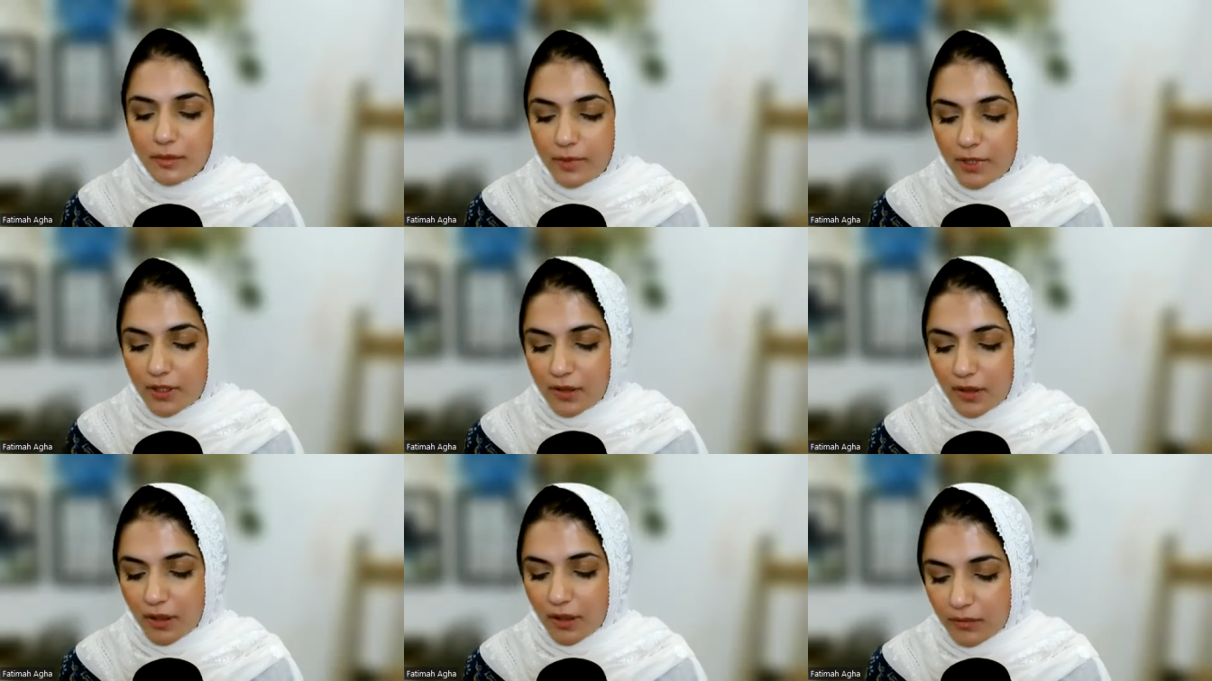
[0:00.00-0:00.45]

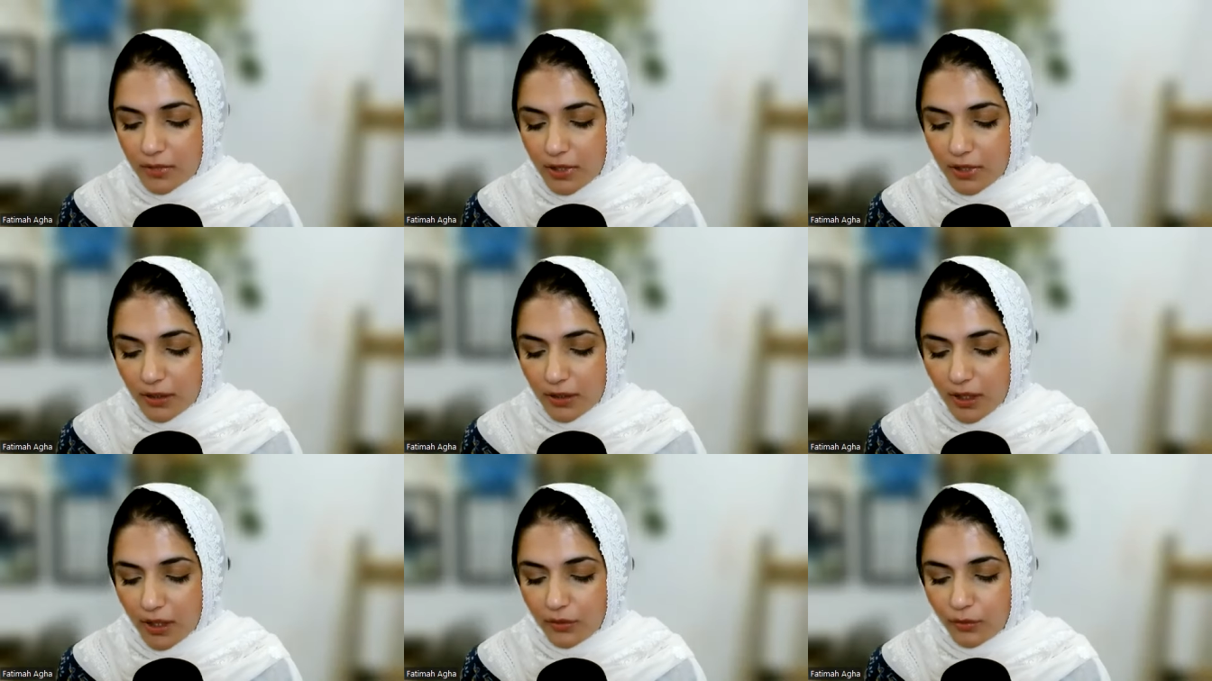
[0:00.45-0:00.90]
but
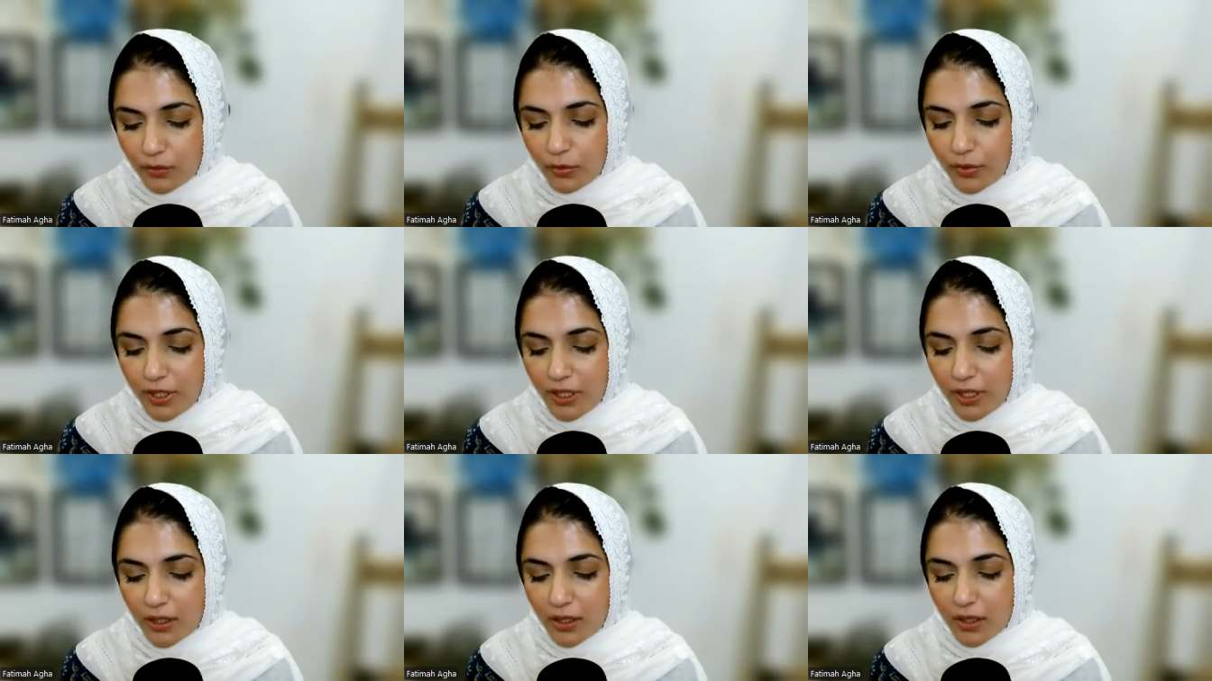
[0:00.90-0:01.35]
something that
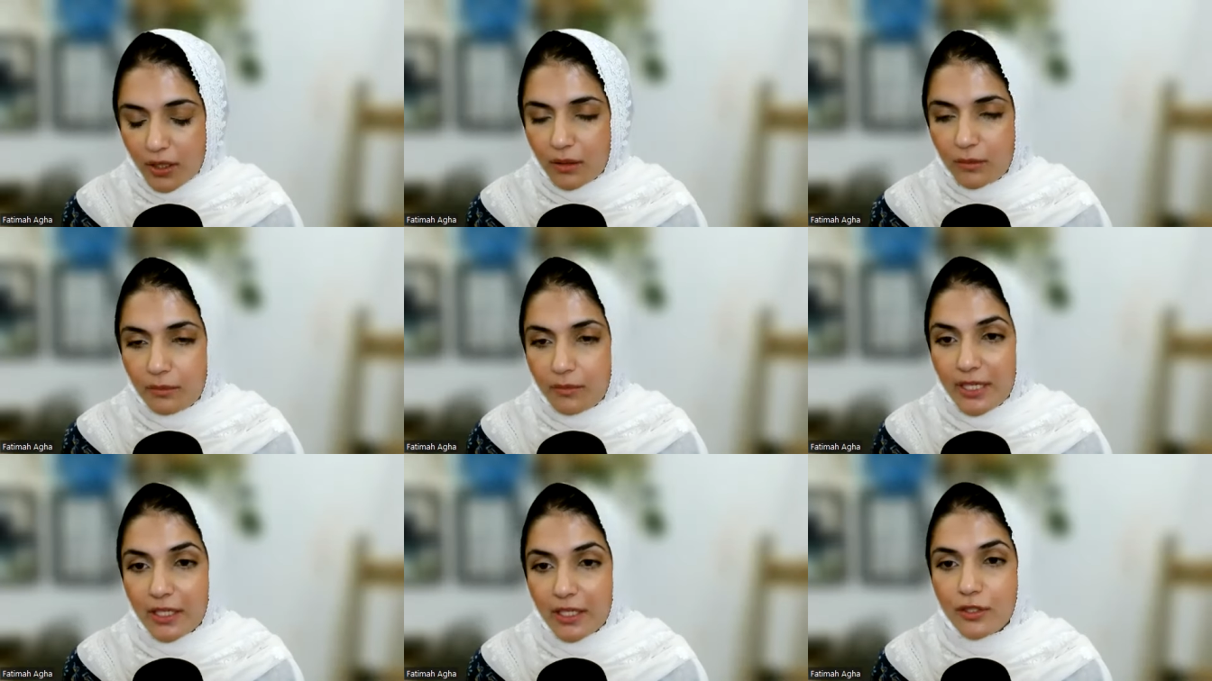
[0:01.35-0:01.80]
we
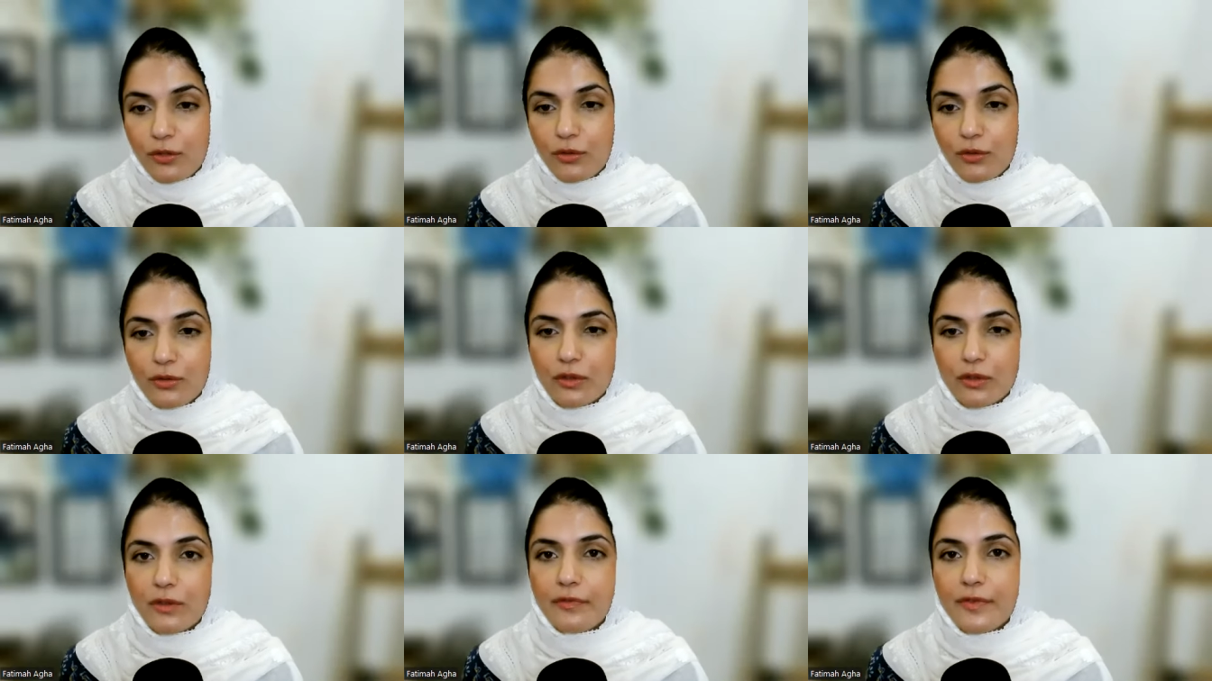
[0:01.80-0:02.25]
can make
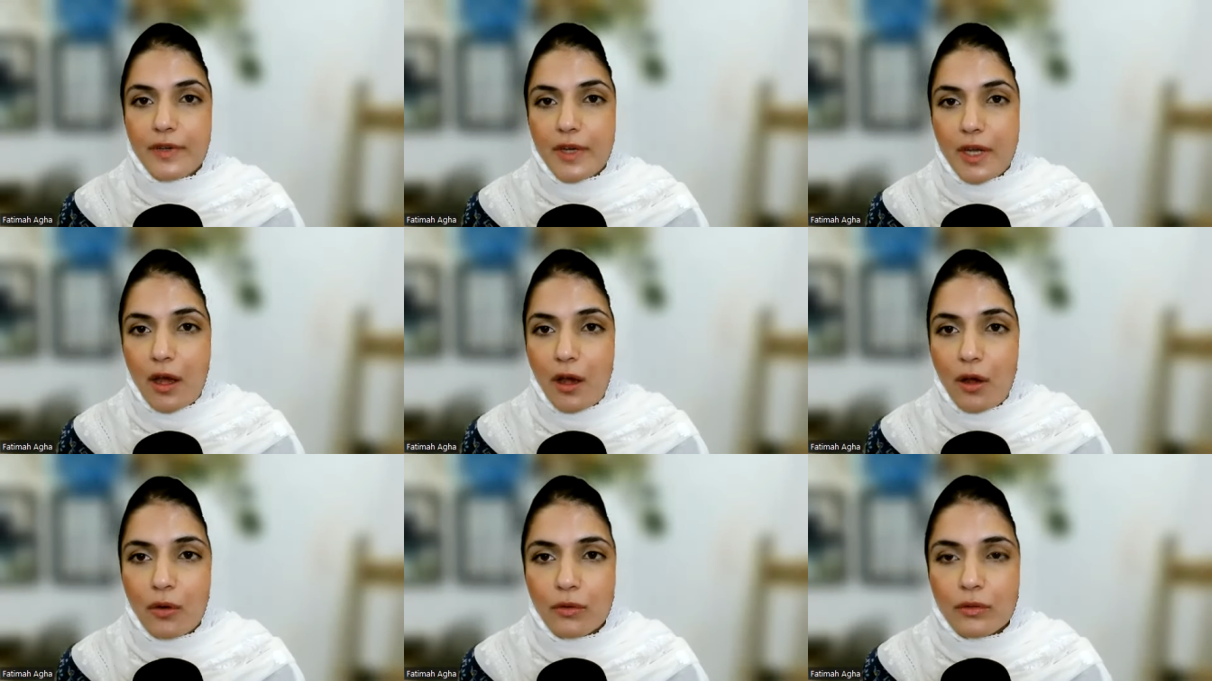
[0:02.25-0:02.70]
use of
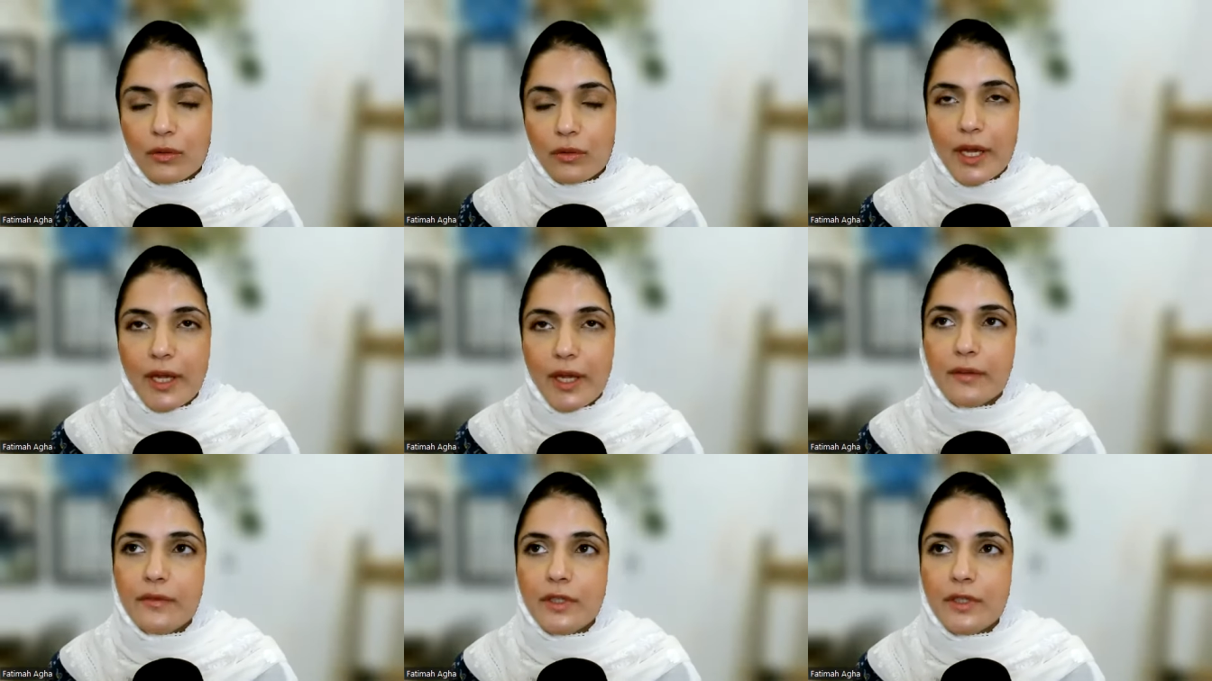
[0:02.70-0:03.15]
now.
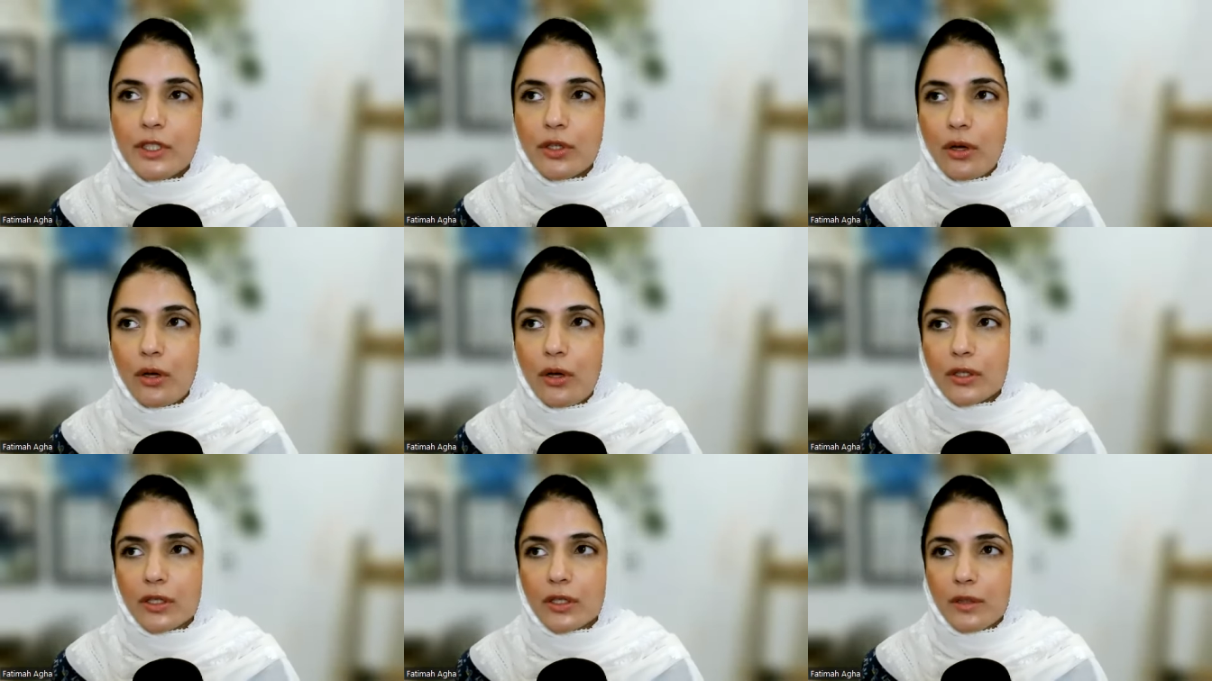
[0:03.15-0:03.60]
And we
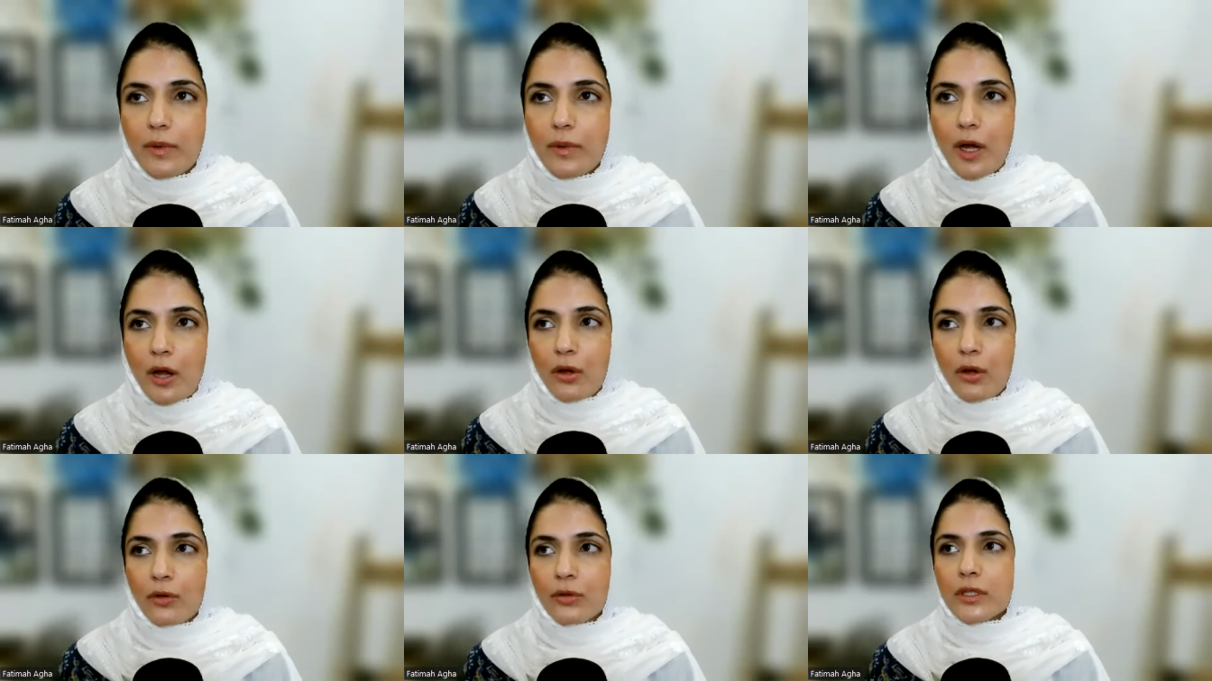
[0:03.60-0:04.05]
talked
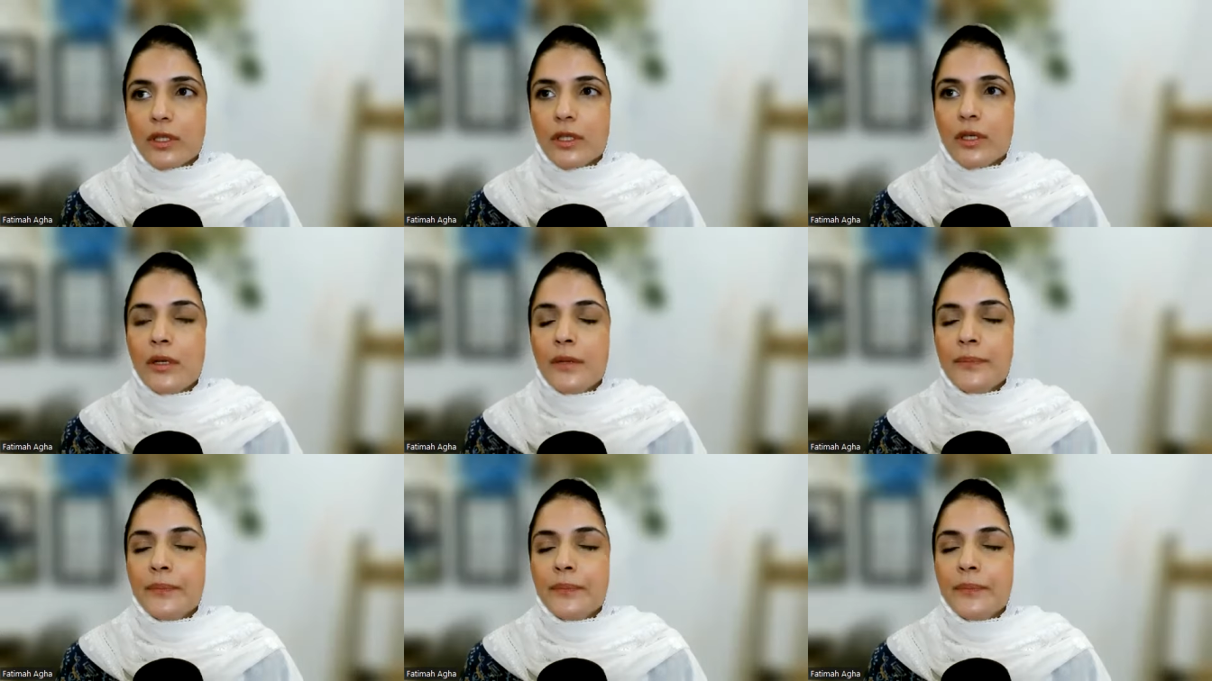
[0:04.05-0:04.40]
about